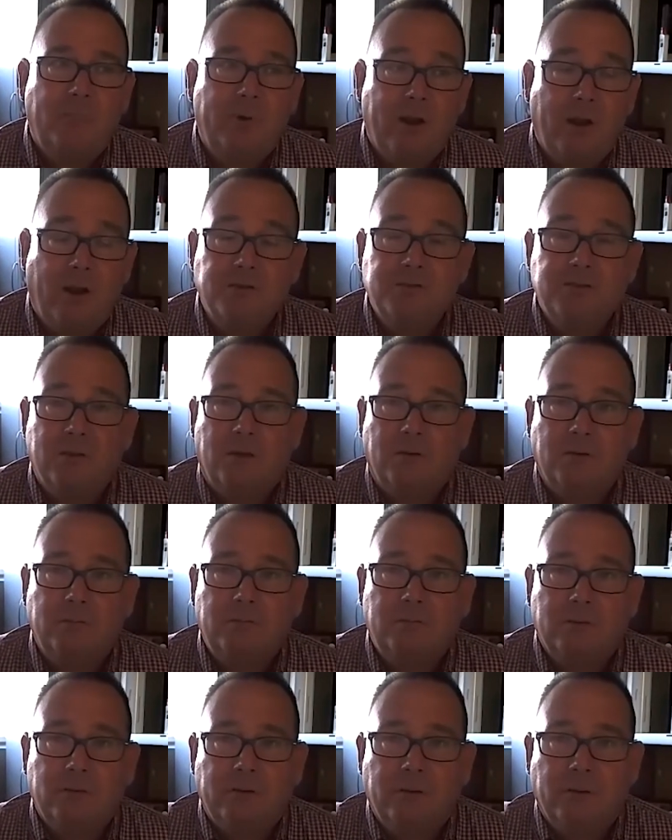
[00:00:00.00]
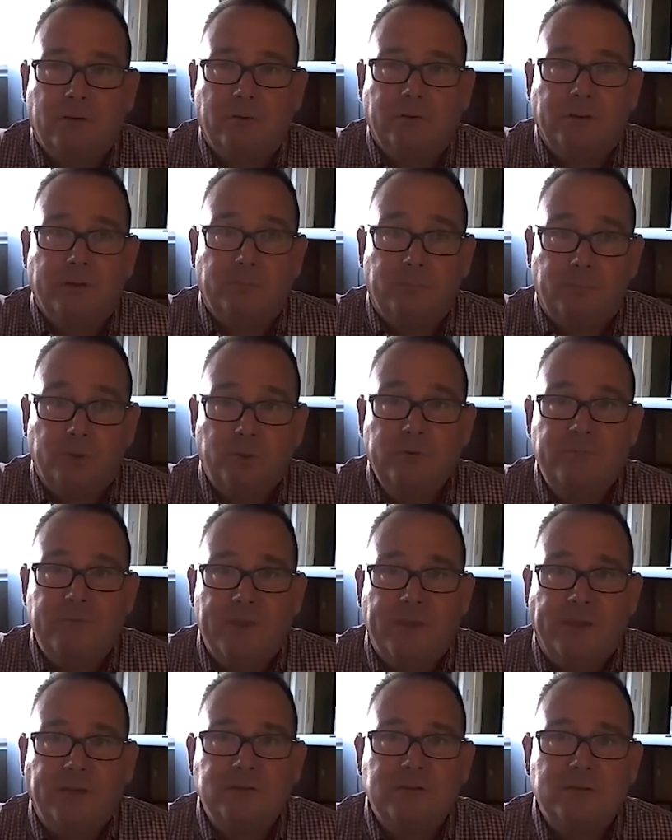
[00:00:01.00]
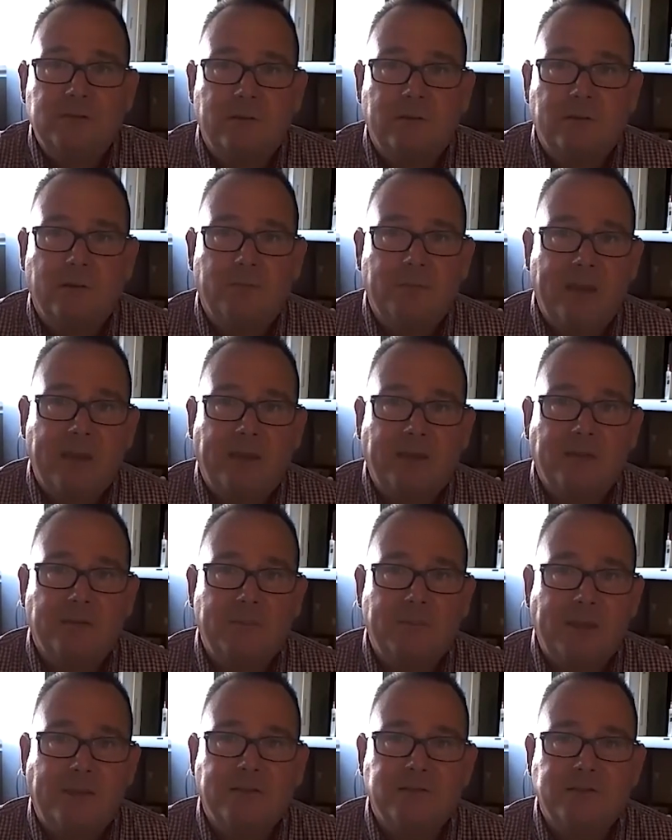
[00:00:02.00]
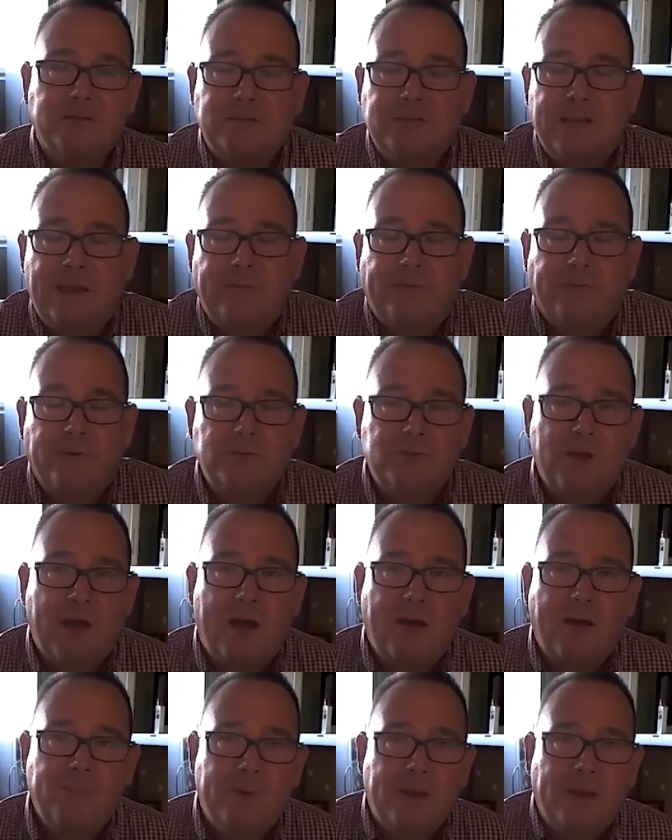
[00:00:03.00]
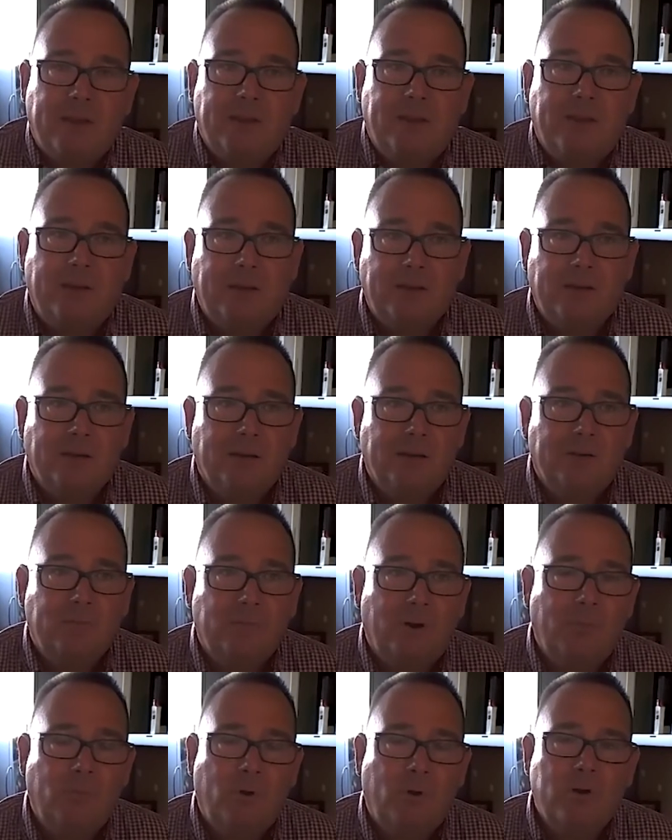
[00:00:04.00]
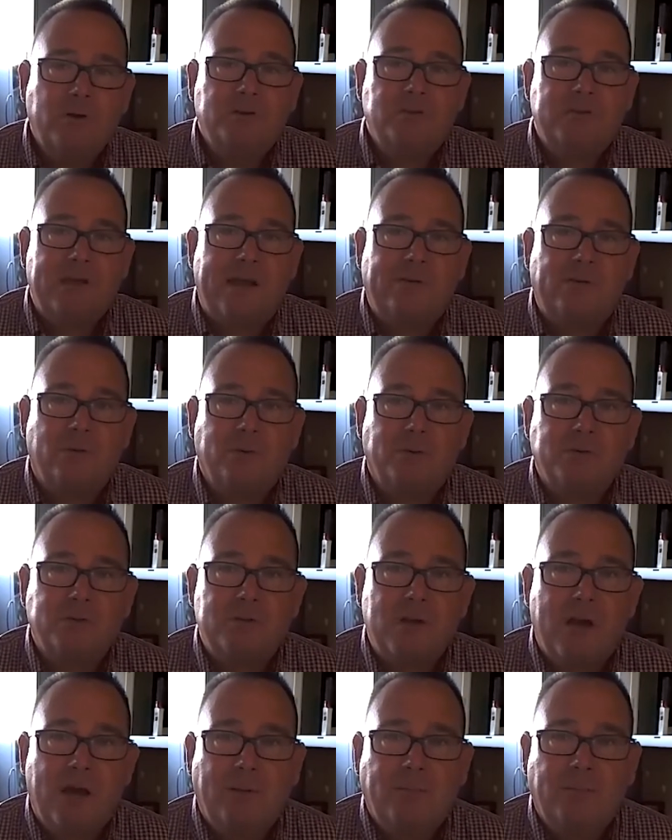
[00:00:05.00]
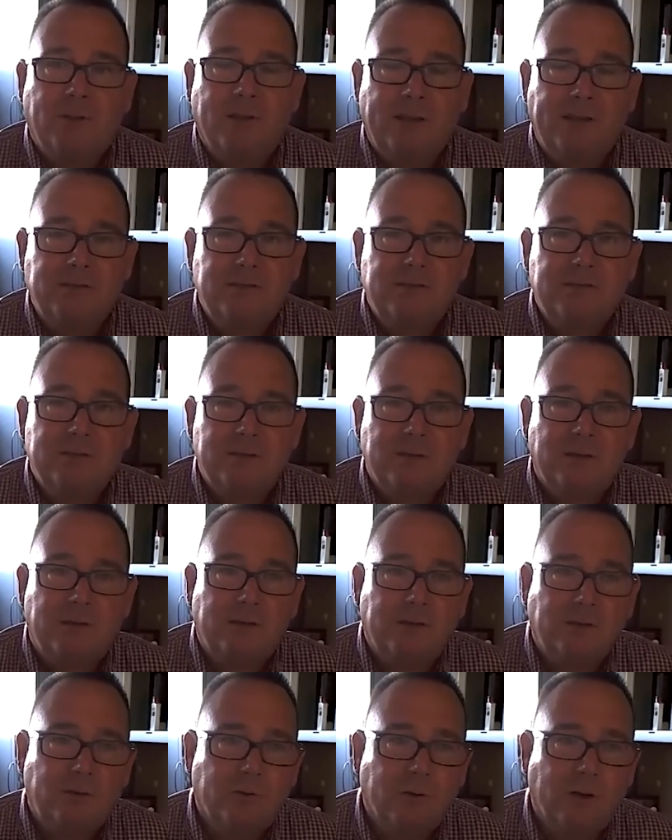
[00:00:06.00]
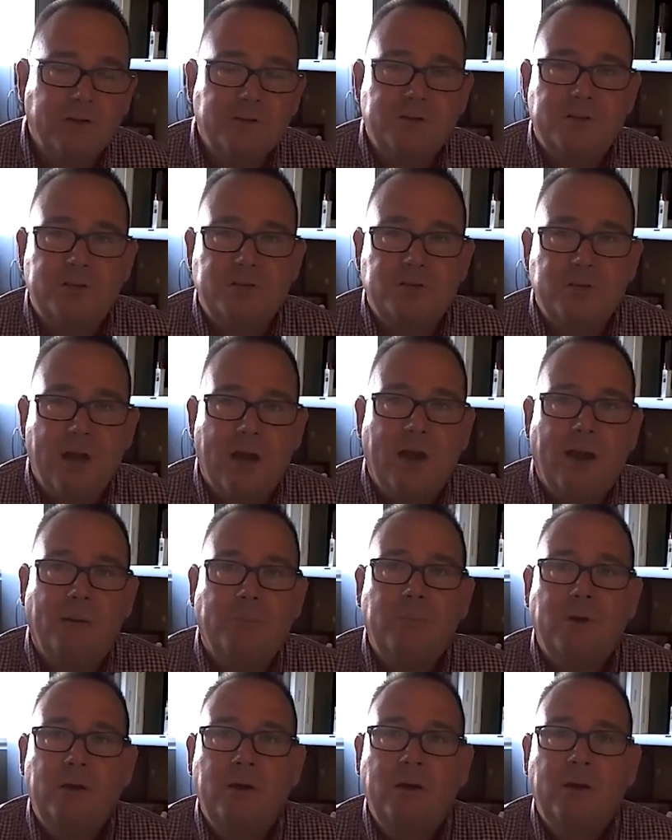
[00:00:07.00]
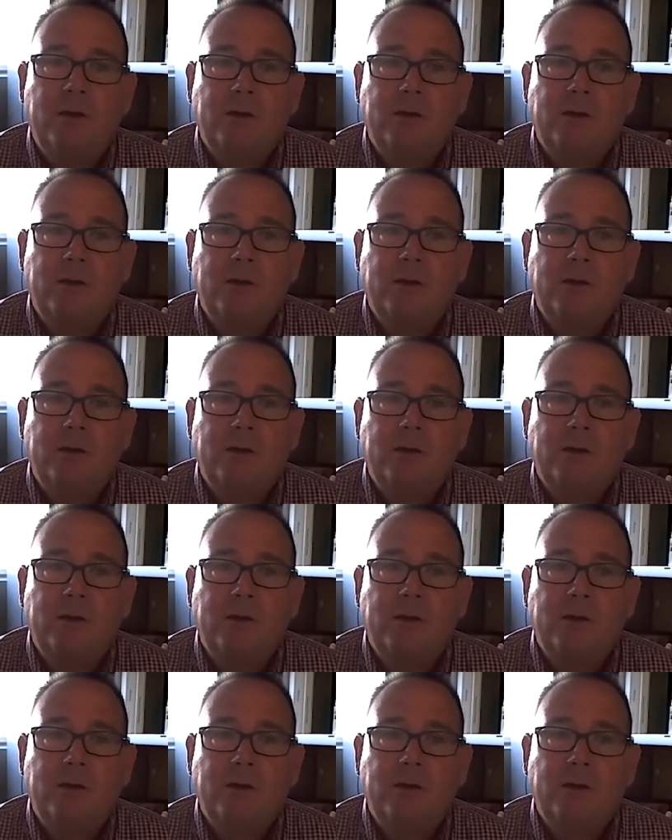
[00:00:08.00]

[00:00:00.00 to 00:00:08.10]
but also improve things. Make this a safer job, make it a more desirable job, a less grungy job,